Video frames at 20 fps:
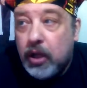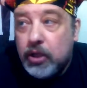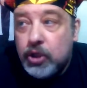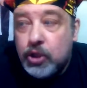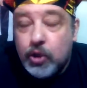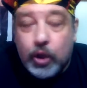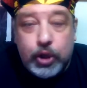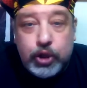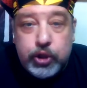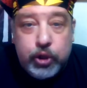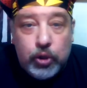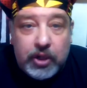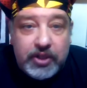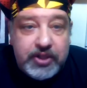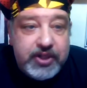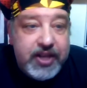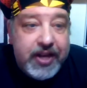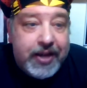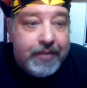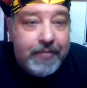George
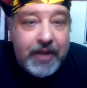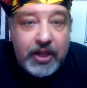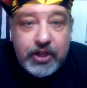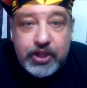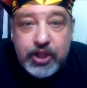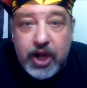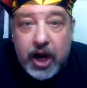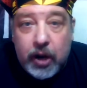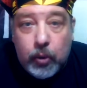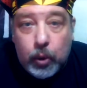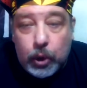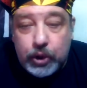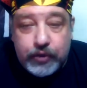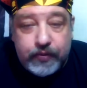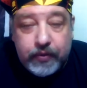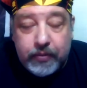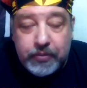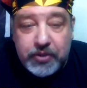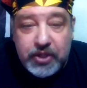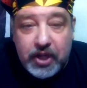Lucas said he made Star Wars
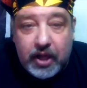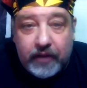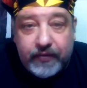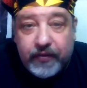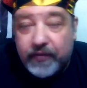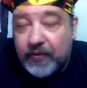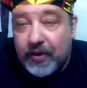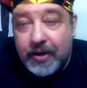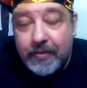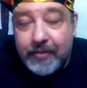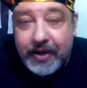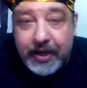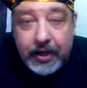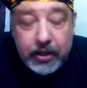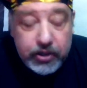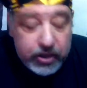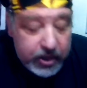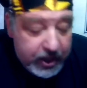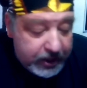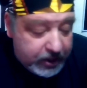for himself. If anybody
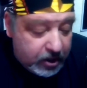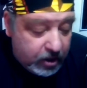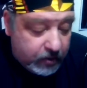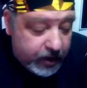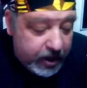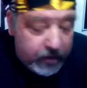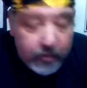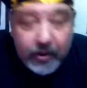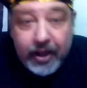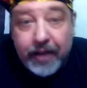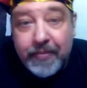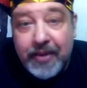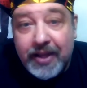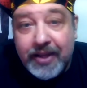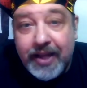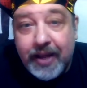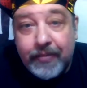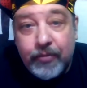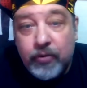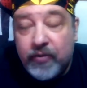else liked it, great. Well, I
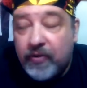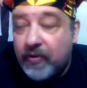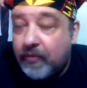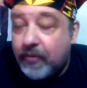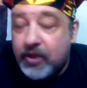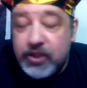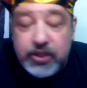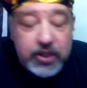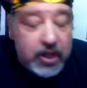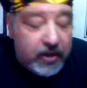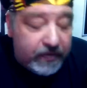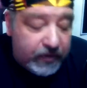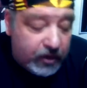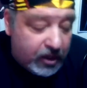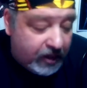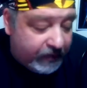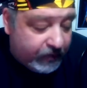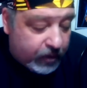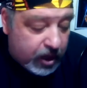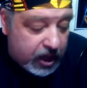made that movie for myself.
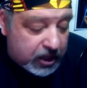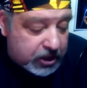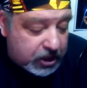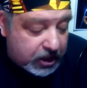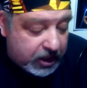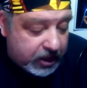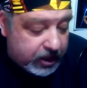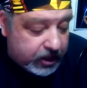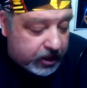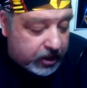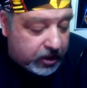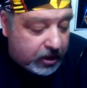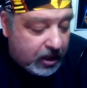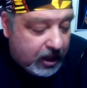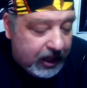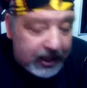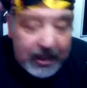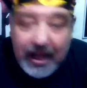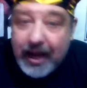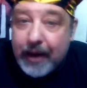Love watching it, and
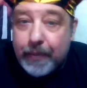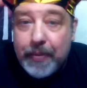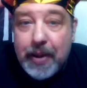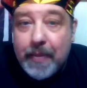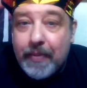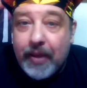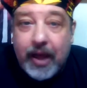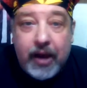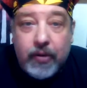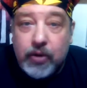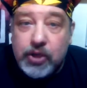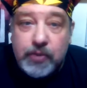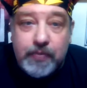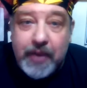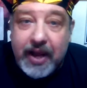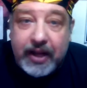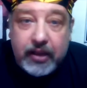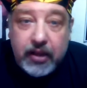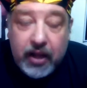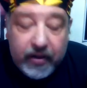a lot of people I
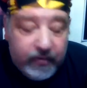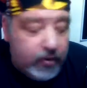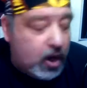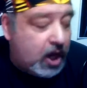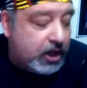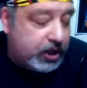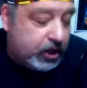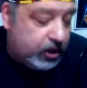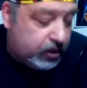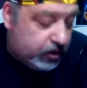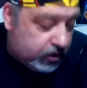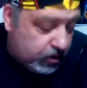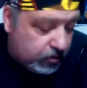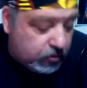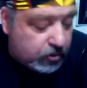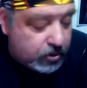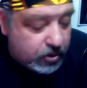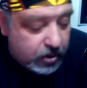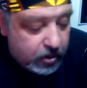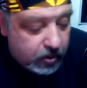respect love watching it
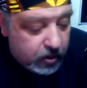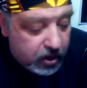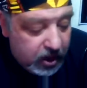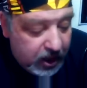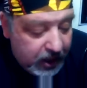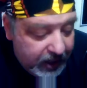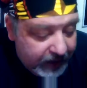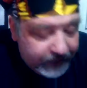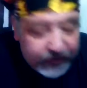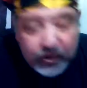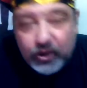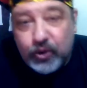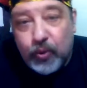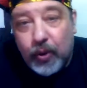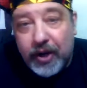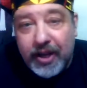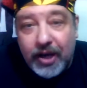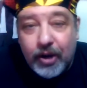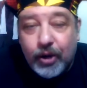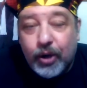too. So if the
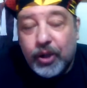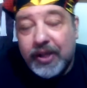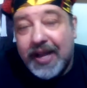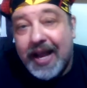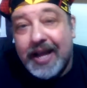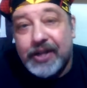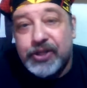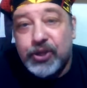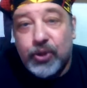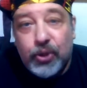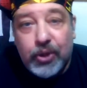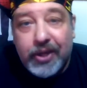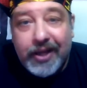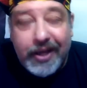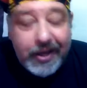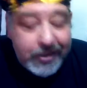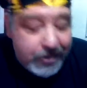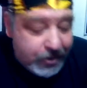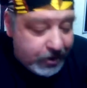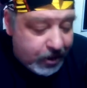20-year-old asshole
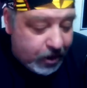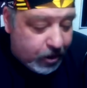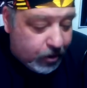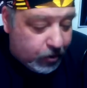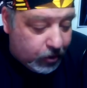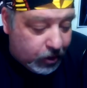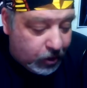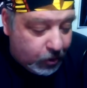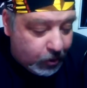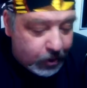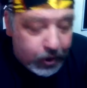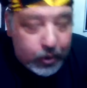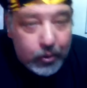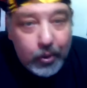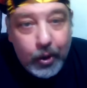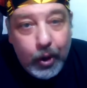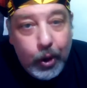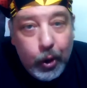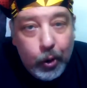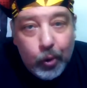kids, who
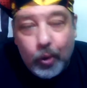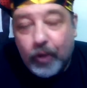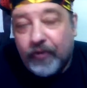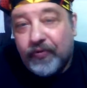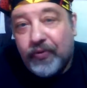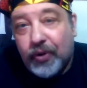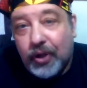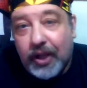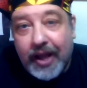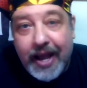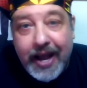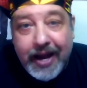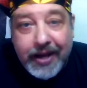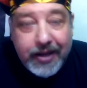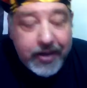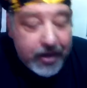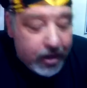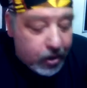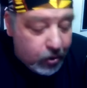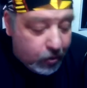are full of
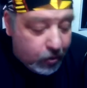hate,